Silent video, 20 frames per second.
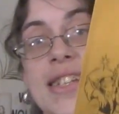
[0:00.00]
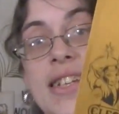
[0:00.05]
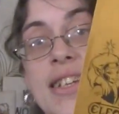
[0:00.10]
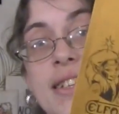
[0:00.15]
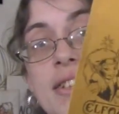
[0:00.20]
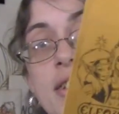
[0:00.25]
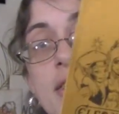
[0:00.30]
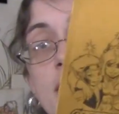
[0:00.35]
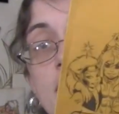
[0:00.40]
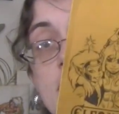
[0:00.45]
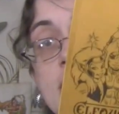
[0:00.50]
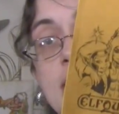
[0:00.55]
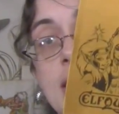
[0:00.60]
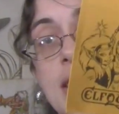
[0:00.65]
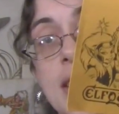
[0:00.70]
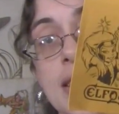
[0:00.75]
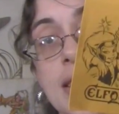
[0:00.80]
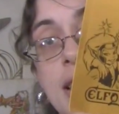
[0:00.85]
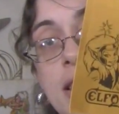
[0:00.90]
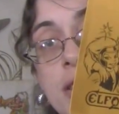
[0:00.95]
and you can
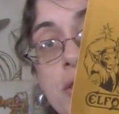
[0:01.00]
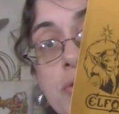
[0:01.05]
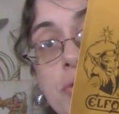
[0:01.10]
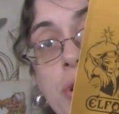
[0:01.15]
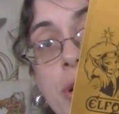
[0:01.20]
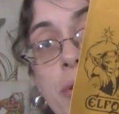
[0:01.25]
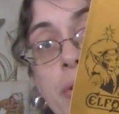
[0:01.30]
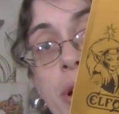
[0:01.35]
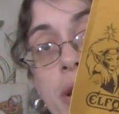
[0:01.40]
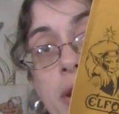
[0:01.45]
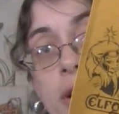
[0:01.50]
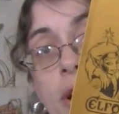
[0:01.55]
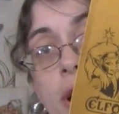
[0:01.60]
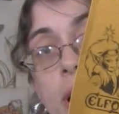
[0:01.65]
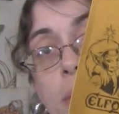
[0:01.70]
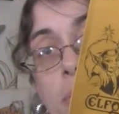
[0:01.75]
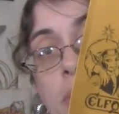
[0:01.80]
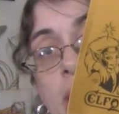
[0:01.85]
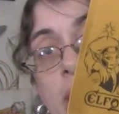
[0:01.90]
see it's got the trio right there. I'm